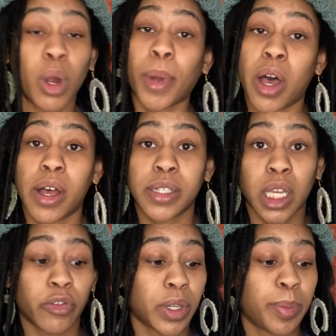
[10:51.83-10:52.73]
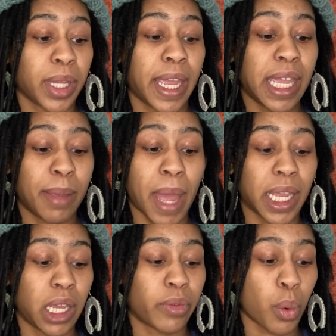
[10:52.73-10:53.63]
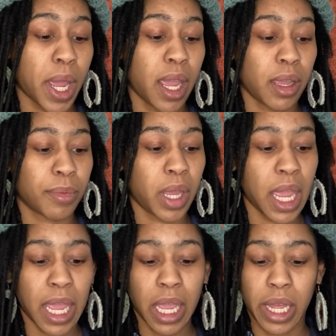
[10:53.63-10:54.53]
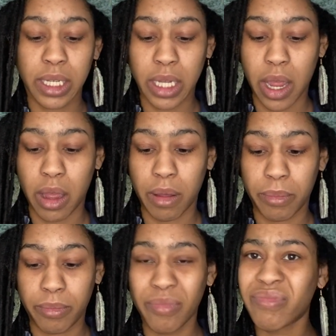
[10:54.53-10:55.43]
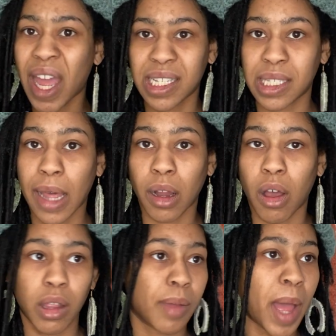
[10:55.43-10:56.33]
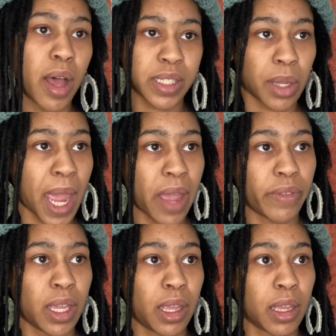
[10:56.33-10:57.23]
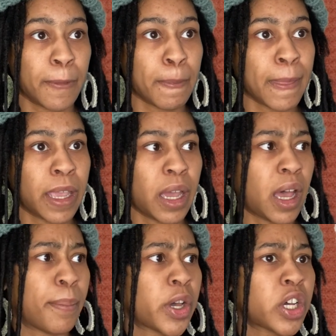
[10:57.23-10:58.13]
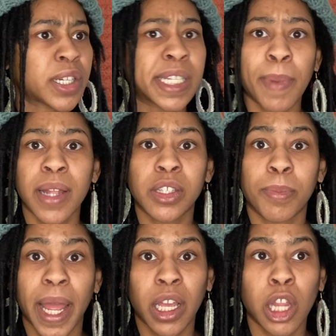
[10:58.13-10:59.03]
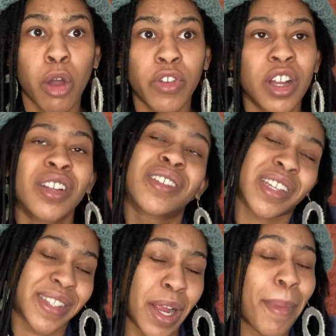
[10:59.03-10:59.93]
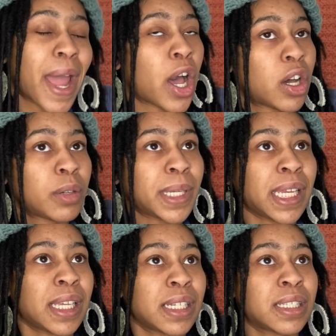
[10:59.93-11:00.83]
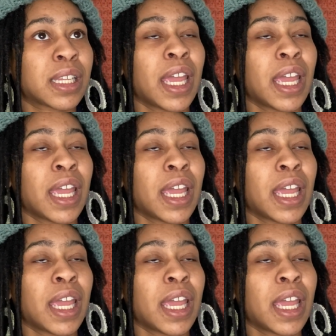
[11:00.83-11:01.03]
balls of Replay in my giveaway. And that's not all. I'm also having hooks sponsored by Clover because they're my homies.